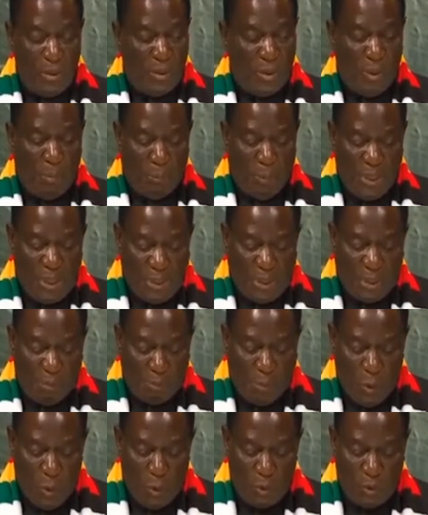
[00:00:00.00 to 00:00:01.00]
to the
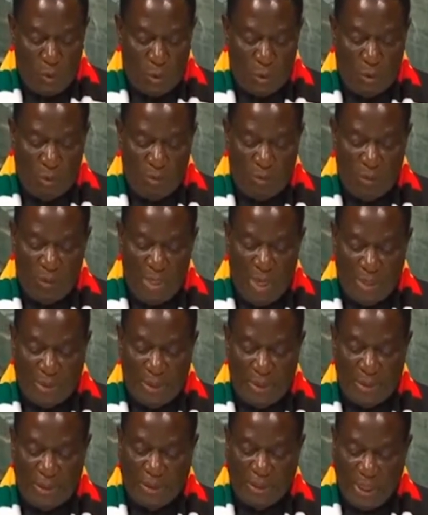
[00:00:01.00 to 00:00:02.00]
principles of the
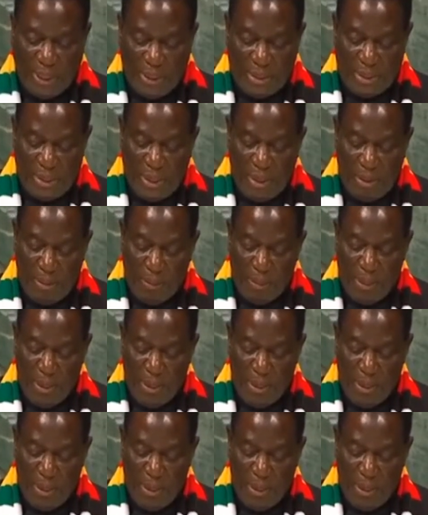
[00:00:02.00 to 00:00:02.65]
United Charter